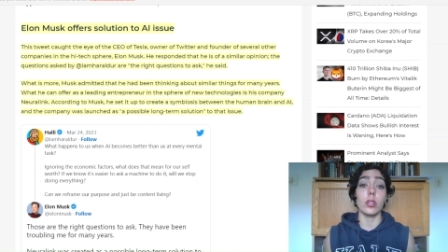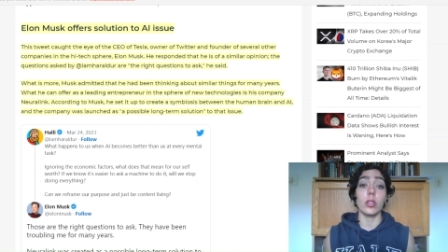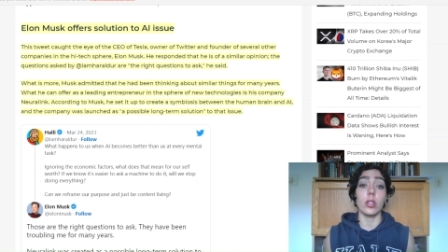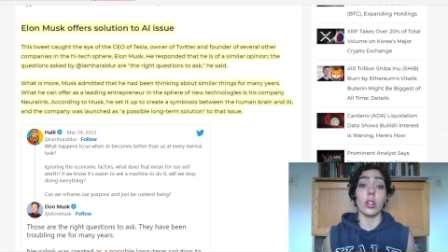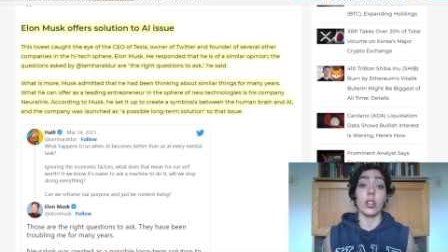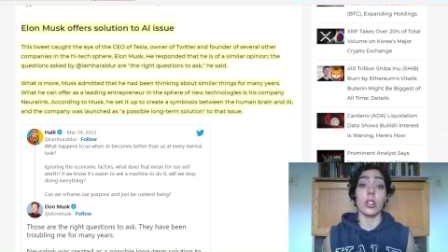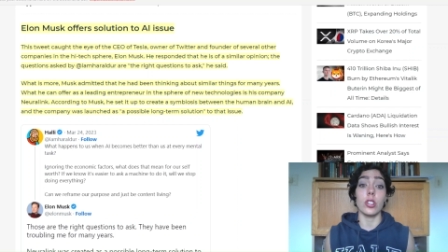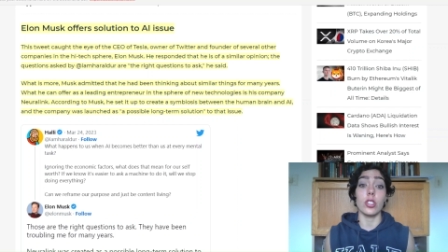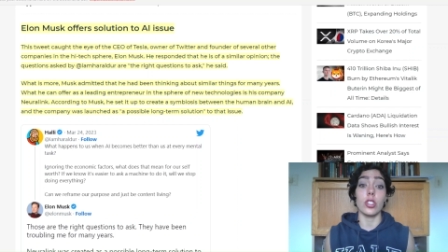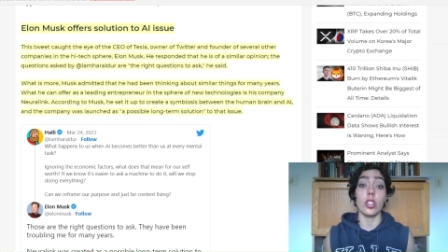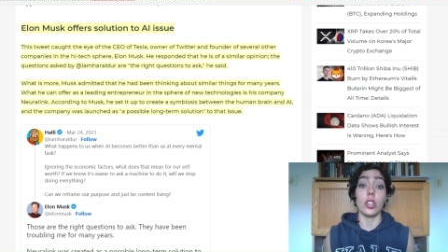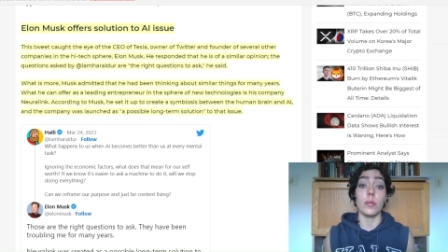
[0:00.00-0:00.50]

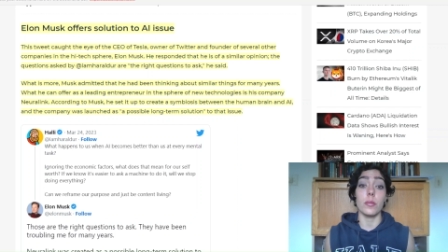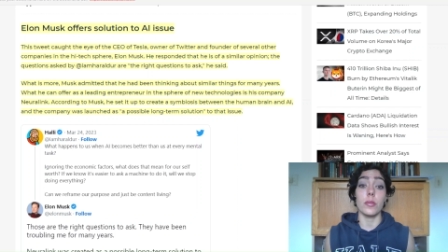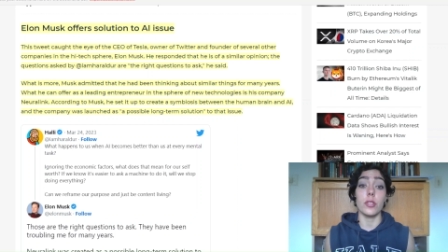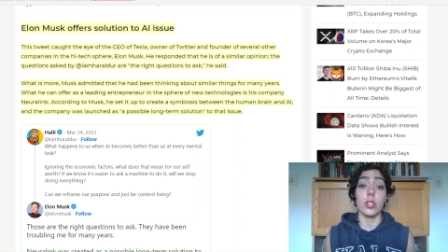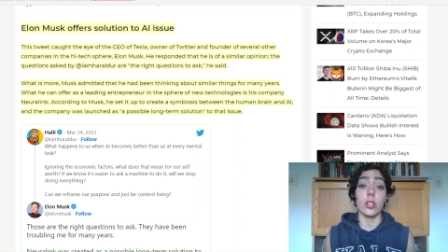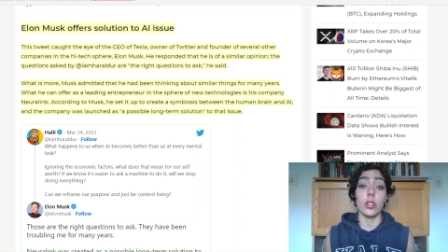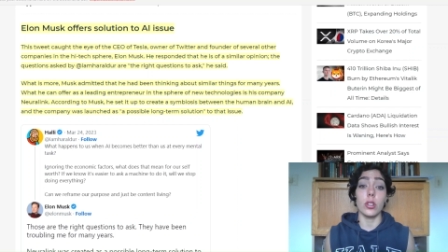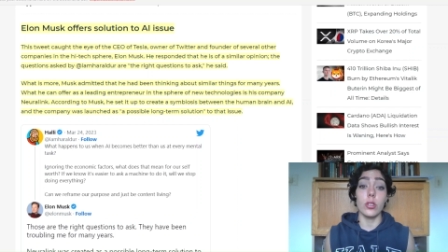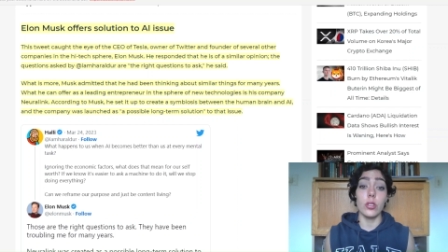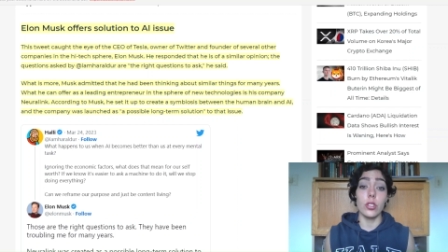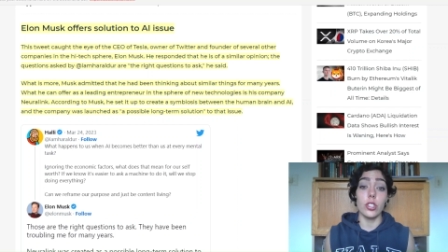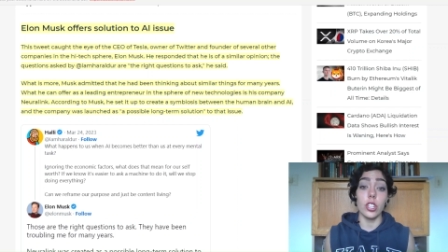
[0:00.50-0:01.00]
long-term
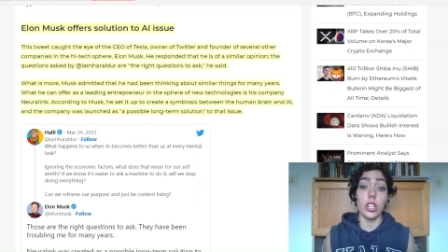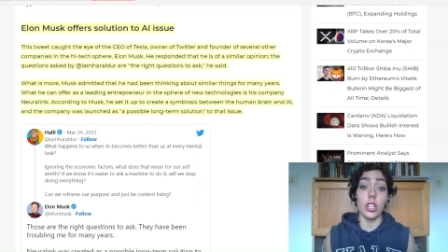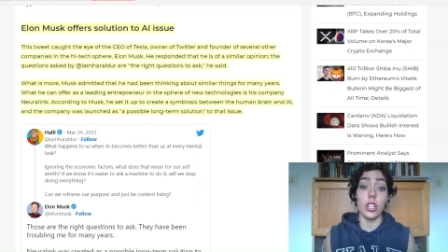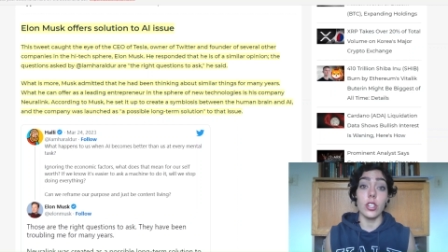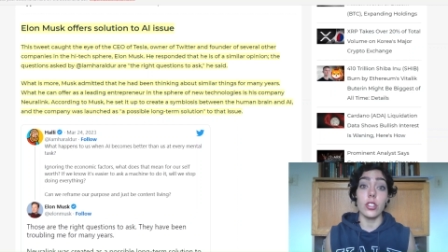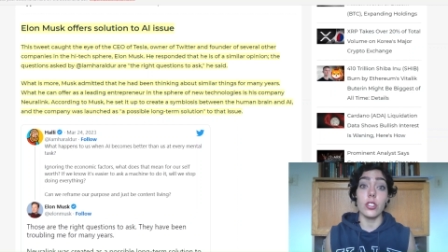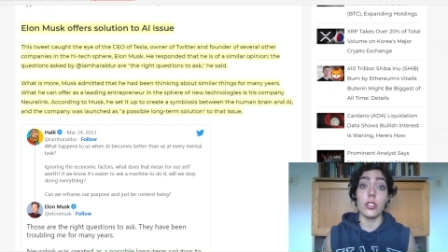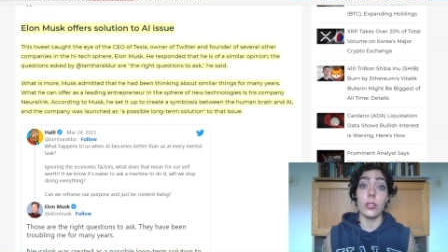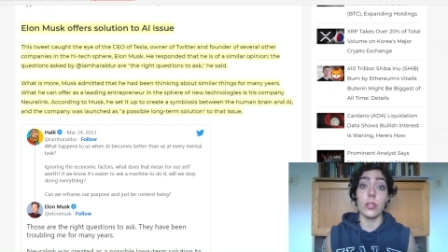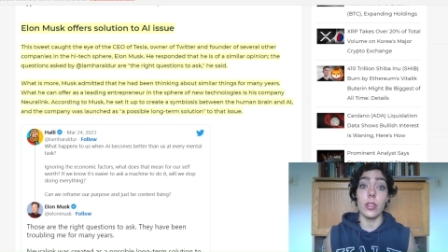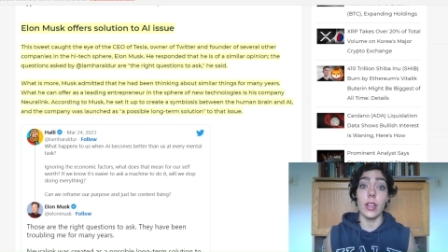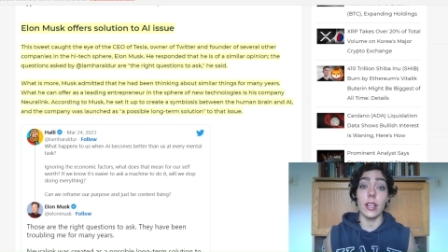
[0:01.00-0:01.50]
solution
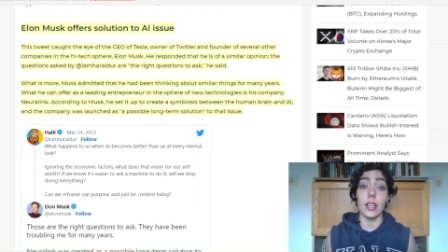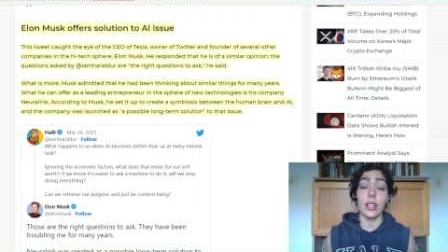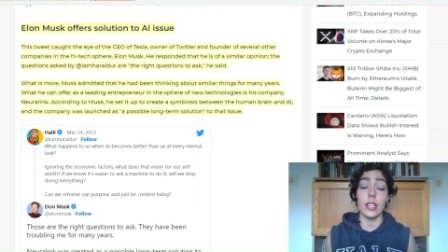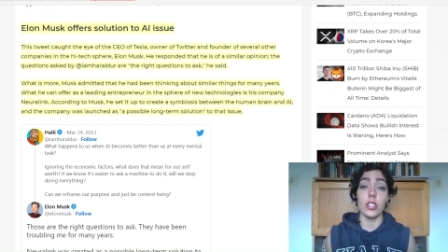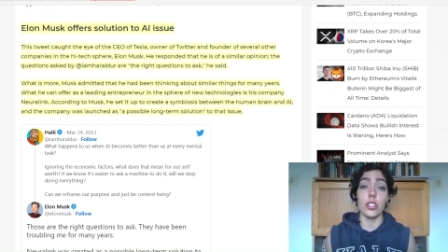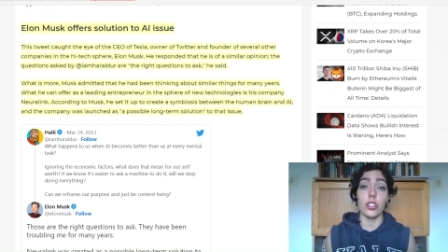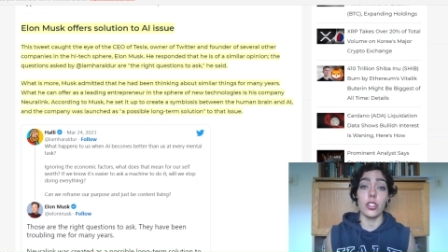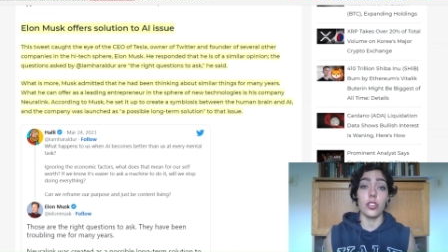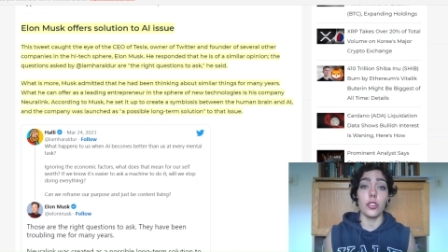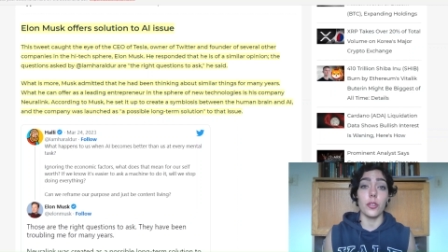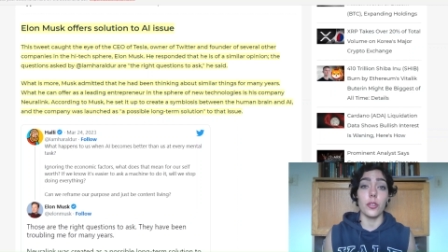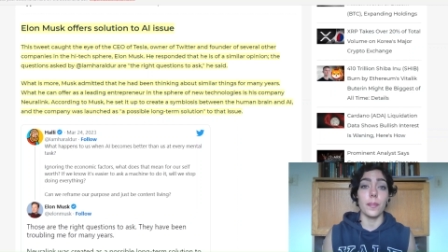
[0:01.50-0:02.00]
to that
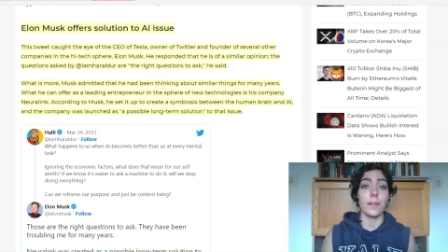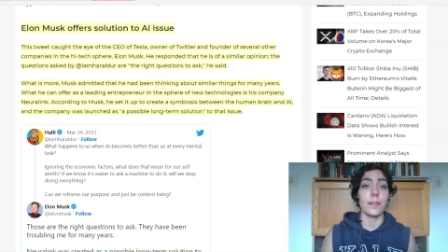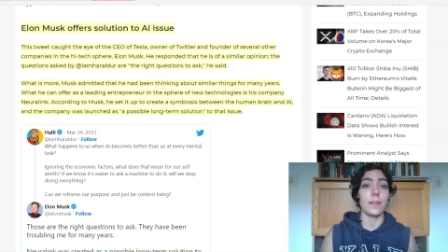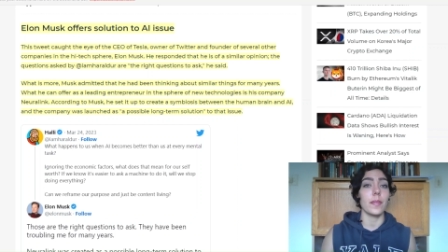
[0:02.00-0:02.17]
issue.